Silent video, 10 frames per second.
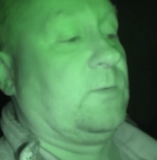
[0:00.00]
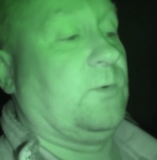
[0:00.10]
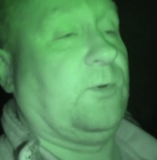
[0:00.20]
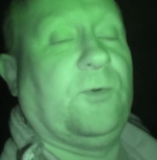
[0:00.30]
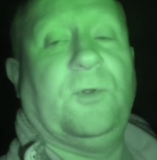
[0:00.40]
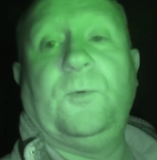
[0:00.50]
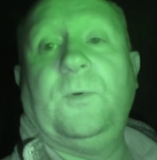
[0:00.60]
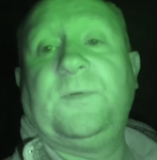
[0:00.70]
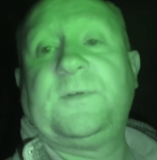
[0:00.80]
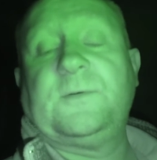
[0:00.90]
we could do
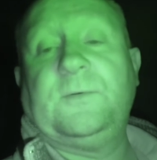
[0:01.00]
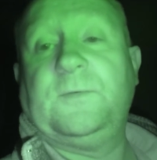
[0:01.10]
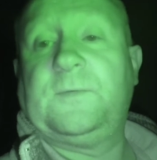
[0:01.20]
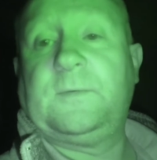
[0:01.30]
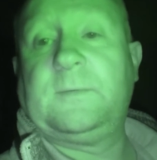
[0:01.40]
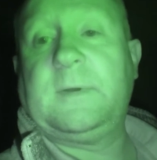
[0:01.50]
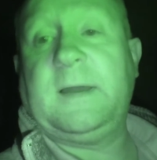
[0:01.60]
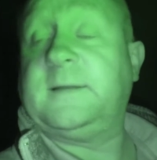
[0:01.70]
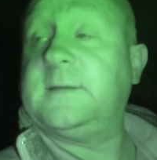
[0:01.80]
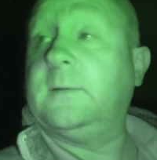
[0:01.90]
with sort of
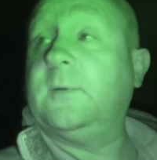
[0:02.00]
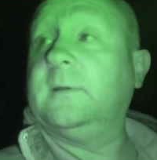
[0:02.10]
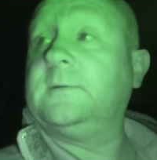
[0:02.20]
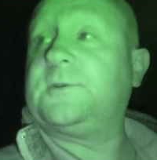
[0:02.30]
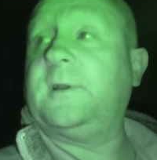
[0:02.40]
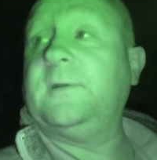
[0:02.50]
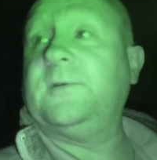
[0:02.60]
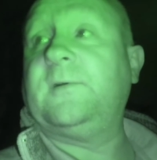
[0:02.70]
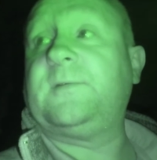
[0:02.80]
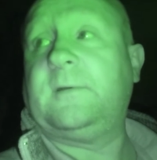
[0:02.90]
acting a bit
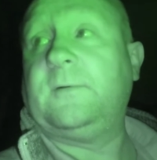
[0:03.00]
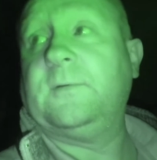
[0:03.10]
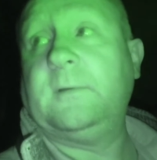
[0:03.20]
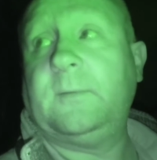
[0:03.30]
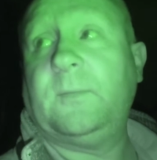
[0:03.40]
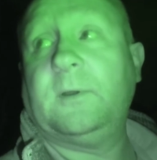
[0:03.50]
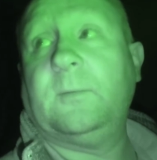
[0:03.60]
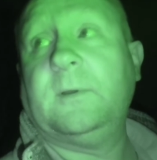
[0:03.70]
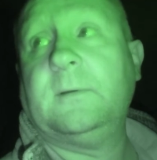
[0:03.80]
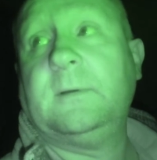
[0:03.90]
strange ourselves, and then
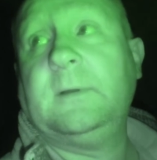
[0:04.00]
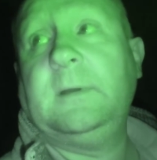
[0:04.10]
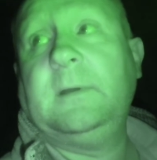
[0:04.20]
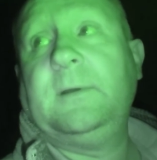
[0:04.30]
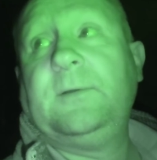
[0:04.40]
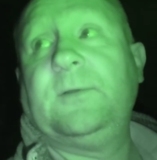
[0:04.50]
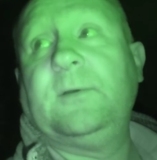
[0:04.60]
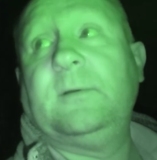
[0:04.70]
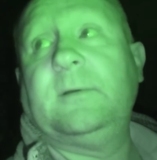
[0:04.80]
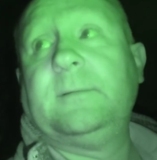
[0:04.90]
maybe they're
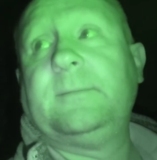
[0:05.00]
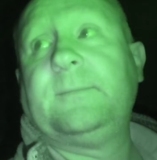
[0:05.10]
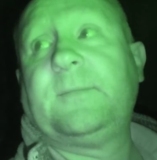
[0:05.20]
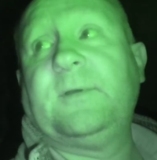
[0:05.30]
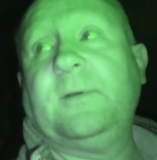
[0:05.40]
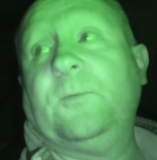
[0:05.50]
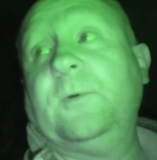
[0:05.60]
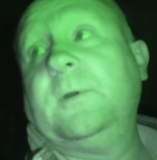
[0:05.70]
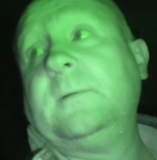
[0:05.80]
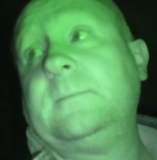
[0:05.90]
going to think
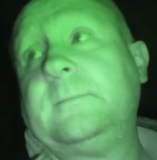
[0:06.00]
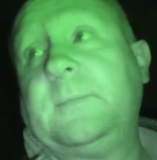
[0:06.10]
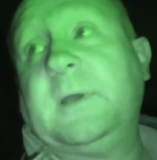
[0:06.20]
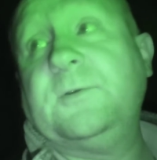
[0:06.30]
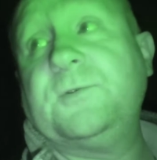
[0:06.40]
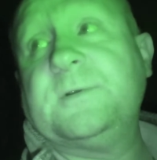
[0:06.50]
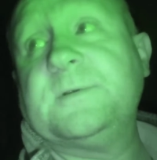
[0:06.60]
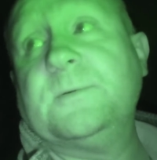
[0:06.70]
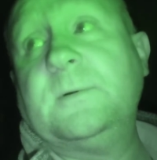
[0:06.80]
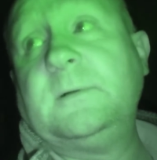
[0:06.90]
we're
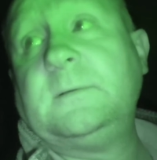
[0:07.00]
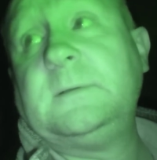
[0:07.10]
patients as well.